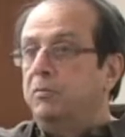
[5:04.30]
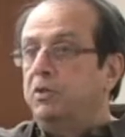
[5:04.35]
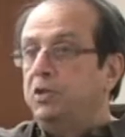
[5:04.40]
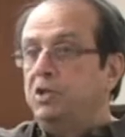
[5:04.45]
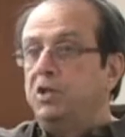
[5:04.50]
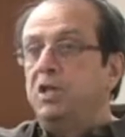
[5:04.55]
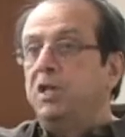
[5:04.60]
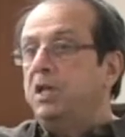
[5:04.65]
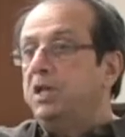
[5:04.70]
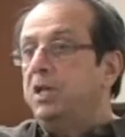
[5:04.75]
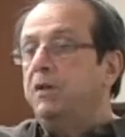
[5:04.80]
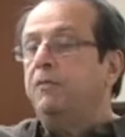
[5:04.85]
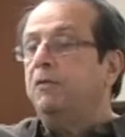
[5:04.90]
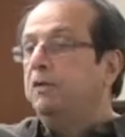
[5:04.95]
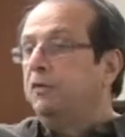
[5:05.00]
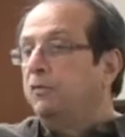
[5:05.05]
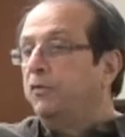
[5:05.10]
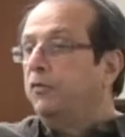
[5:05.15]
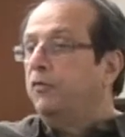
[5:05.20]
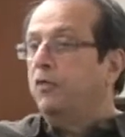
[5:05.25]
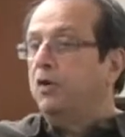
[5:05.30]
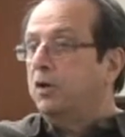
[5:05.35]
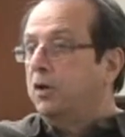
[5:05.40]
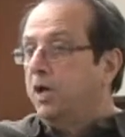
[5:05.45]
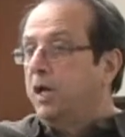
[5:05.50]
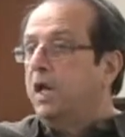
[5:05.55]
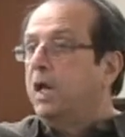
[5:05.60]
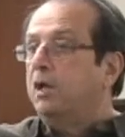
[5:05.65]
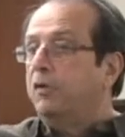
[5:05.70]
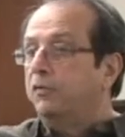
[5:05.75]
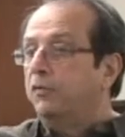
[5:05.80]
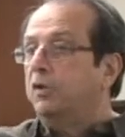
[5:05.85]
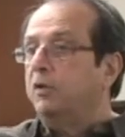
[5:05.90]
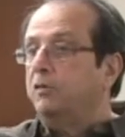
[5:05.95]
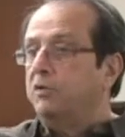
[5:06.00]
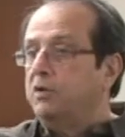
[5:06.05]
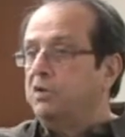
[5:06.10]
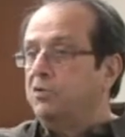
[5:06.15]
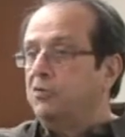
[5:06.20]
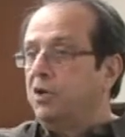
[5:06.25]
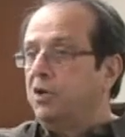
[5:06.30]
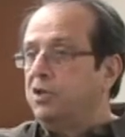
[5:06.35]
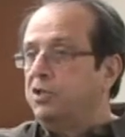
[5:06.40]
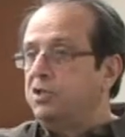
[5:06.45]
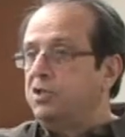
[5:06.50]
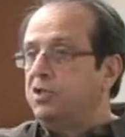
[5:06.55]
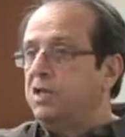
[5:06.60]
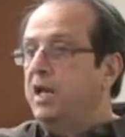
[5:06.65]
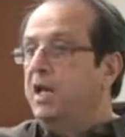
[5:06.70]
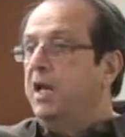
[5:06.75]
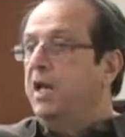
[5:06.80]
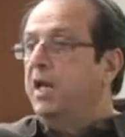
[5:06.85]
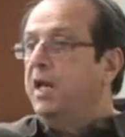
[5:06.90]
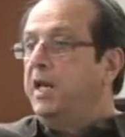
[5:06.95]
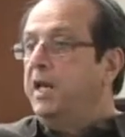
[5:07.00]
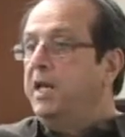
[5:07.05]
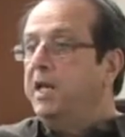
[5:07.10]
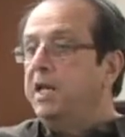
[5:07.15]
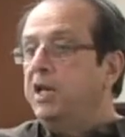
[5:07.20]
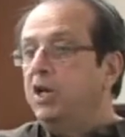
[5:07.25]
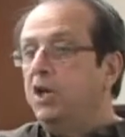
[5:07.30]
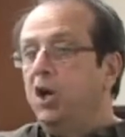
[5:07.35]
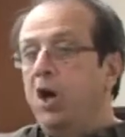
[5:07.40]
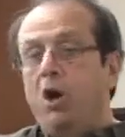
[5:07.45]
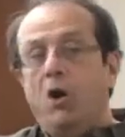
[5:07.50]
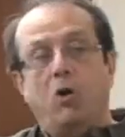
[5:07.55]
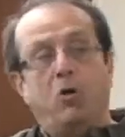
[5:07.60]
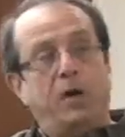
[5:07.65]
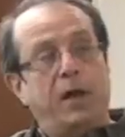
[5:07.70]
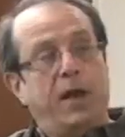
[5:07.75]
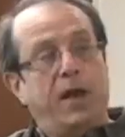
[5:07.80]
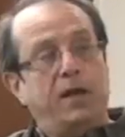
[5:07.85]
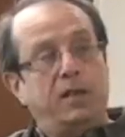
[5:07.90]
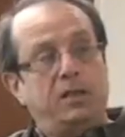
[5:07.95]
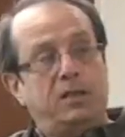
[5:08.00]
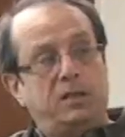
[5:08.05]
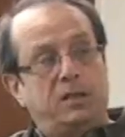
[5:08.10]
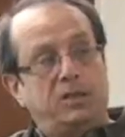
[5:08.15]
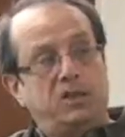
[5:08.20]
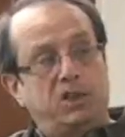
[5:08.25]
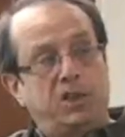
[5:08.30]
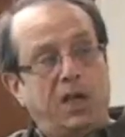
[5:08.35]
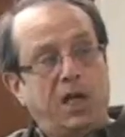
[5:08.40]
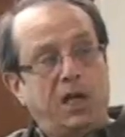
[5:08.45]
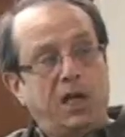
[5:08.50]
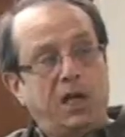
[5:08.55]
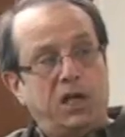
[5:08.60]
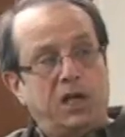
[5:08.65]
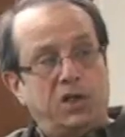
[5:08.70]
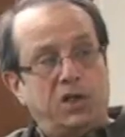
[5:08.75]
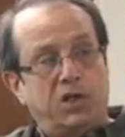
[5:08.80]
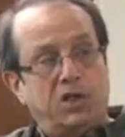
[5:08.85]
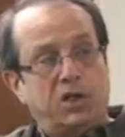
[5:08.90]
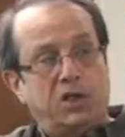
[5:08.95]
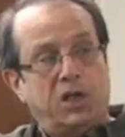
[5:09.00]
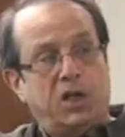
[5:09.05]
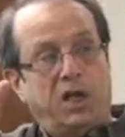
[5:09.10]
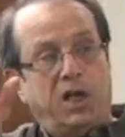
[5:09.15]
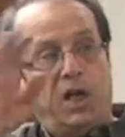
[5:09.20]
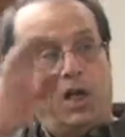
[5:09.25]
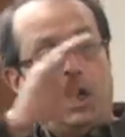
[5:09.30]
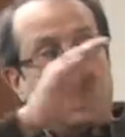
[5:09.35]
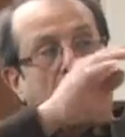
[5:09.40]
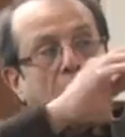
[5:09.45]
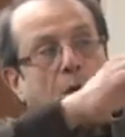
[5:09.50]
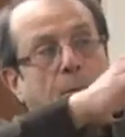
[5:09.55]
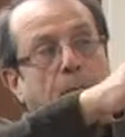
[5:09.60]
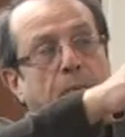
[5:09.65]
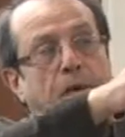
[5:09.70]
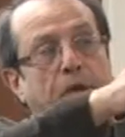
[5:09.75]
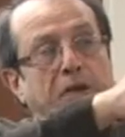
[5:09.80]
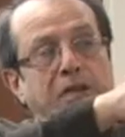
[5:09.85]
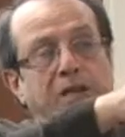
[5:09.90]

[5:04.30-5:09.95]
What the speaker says: the machine, even for a handful of instructions, he can go and change our